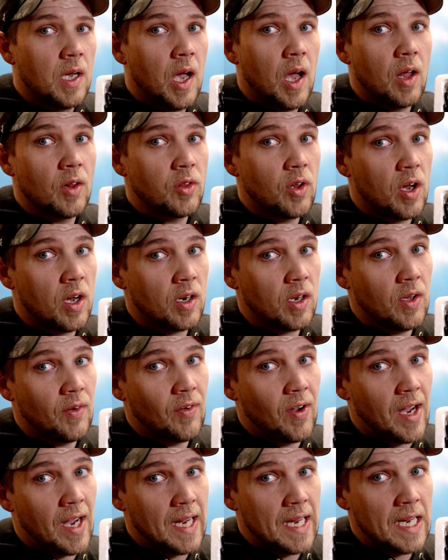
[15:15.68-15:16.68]
a lot of
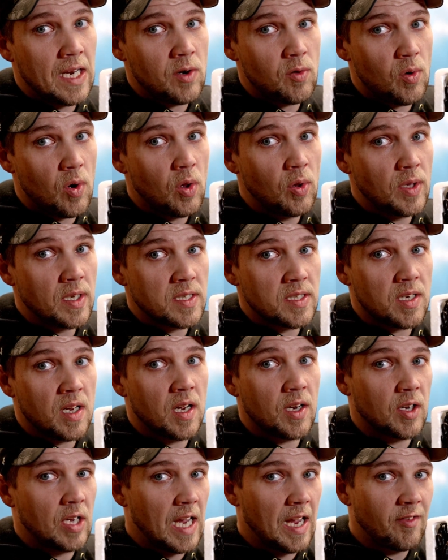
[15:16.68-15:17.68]
high-end rolling
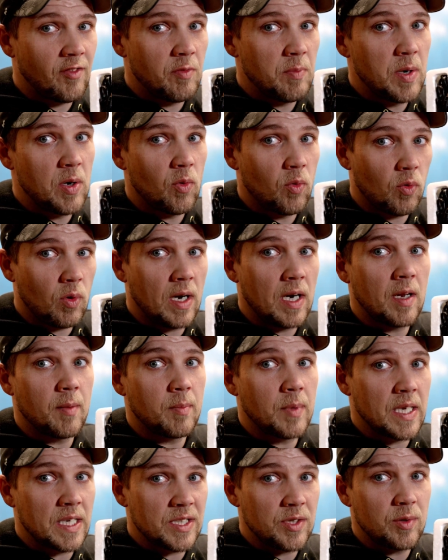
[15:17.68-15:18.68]
stock, you have to be right up
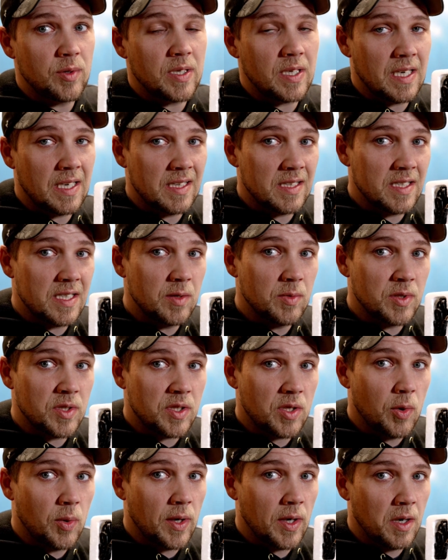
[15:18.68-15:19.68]
next to it to kind of see what's
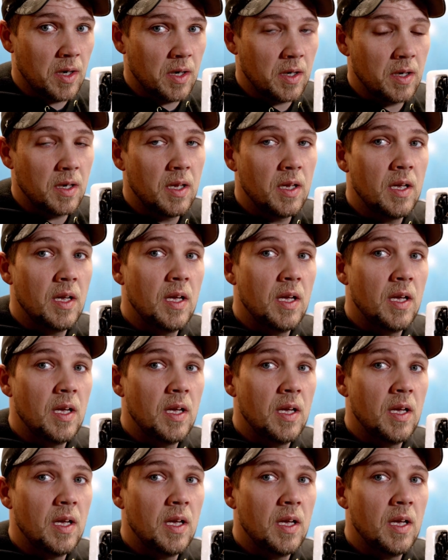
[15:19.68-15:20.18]
going on.